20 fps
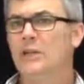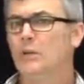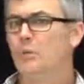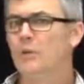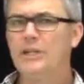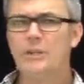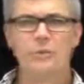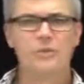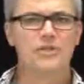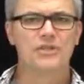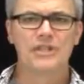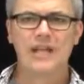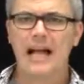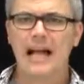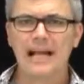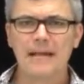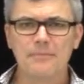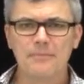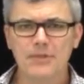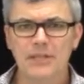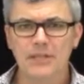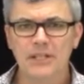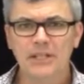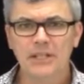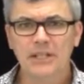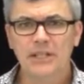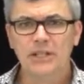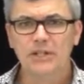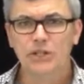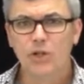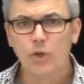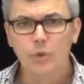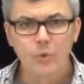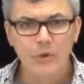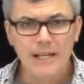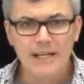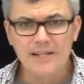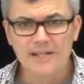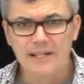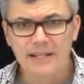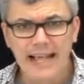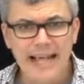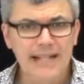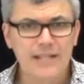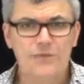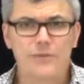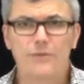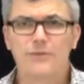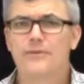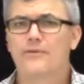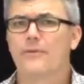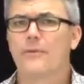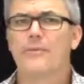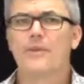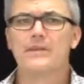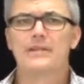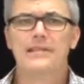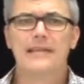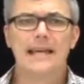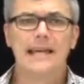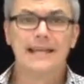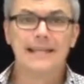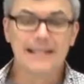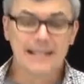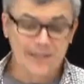when it was time to go raise Lazarus from the dead,